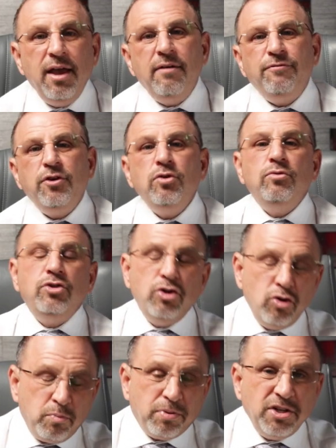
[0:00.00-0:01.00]
If you
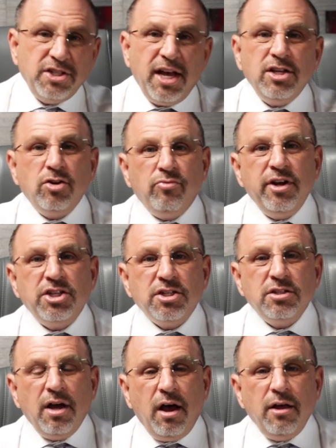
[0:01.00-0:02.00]
do present a
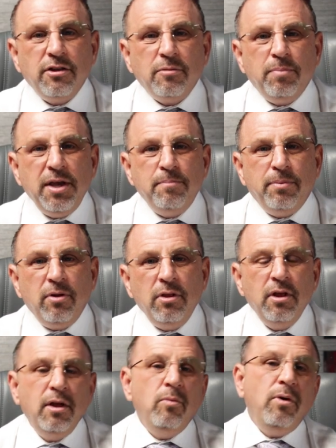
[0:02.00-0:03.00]
risk to other people,
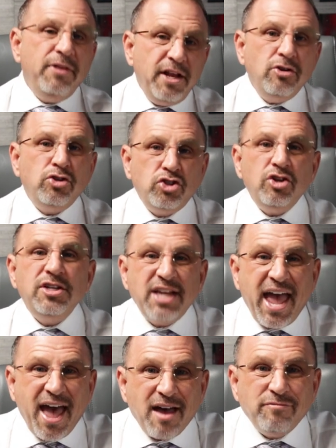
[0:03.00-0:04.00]
well, then you shouldn't
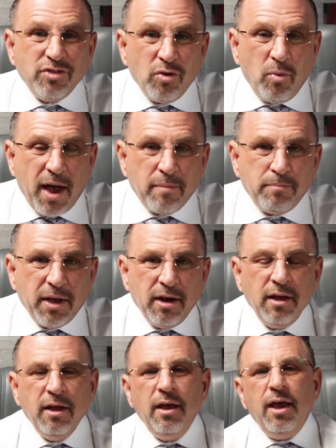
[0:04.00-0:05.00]
have the weapon.
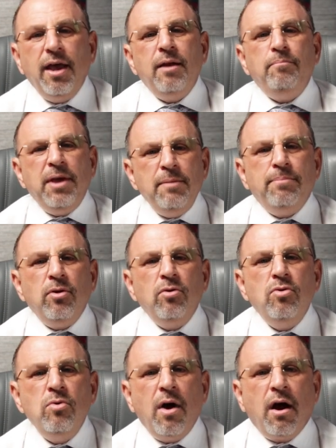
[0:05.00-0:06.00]
And people
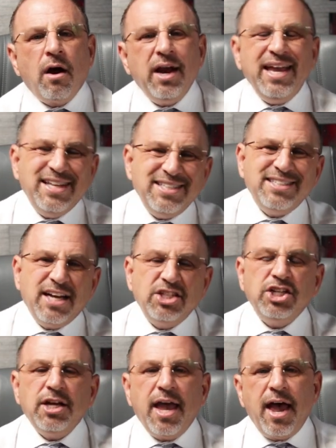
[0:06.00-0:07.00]
who are in
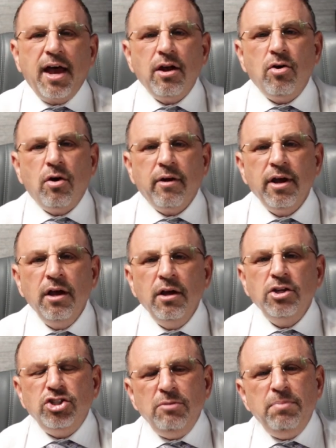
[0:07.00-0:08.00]
such a category
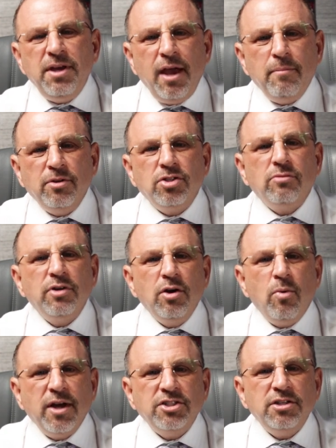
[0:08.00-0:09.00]
should be able to
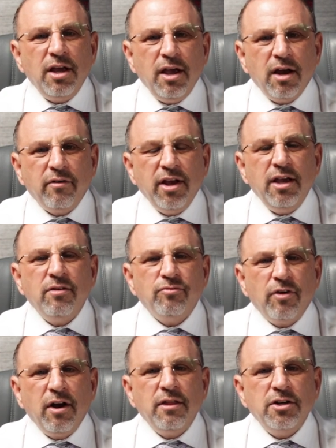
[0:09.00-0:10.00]
request a hearing in
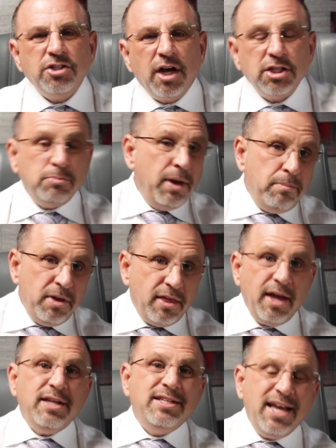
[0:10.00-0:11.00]
front of the judge. Maybe
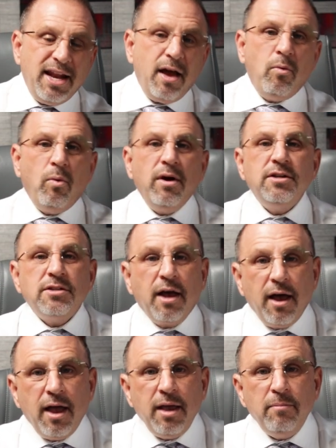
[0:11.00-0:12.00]
they did at one
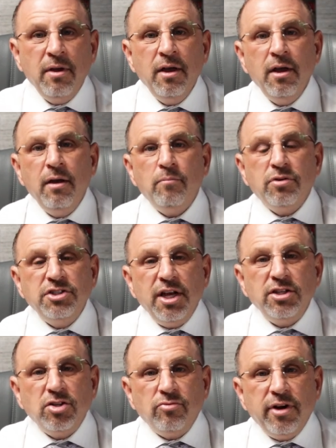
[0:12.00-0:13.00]
time,
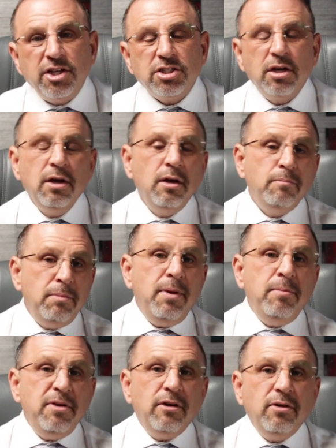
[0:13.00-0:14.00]
present a risk, but
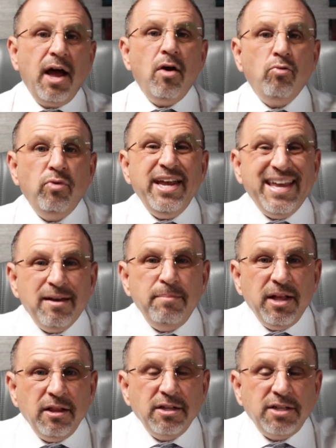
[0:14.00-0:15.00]
maybe they're now
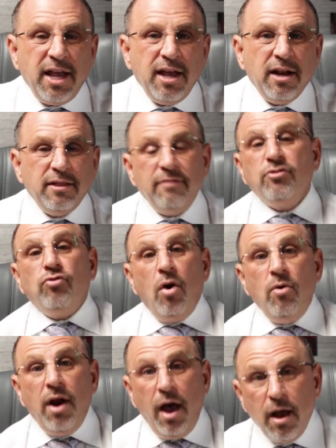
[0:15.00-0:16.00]
rehabilitated. They've
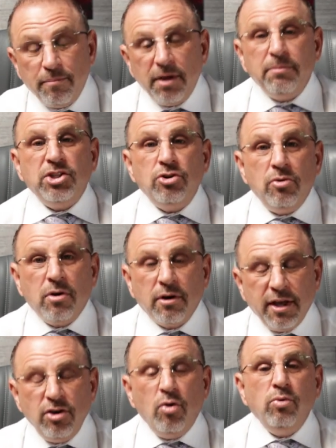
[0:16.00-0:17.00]
grown up, they're mature,
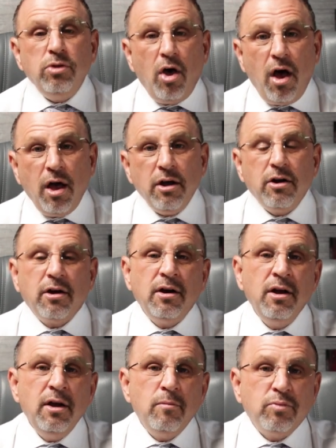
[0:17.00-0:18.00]
they no longer
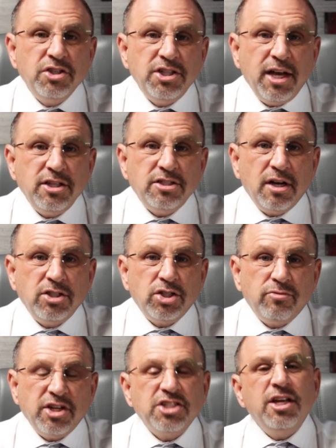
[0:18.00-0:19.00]
present such a
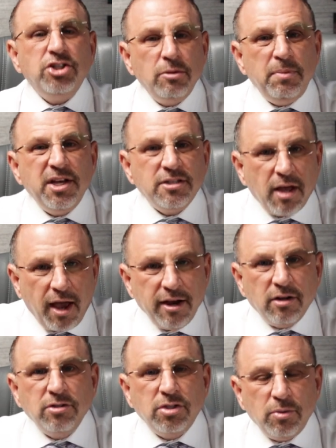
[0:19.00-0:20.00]
risk. They should be
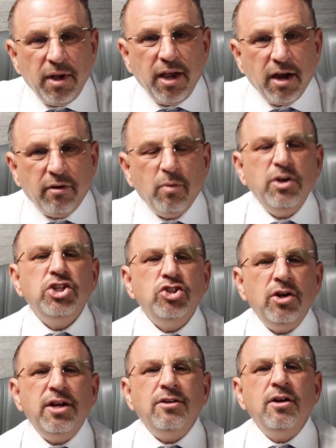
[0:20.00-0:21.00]
entitled to a hearing. We
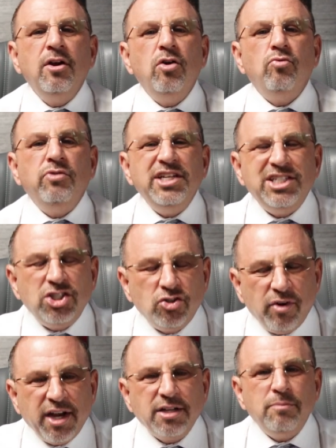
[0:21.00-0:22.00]
shouldn't
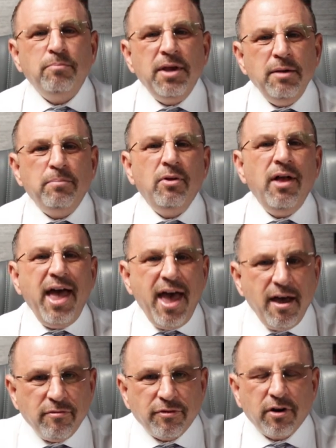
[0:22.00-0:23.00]
restrict people
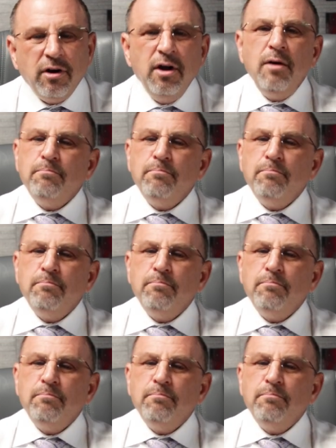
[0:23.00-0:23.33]
ever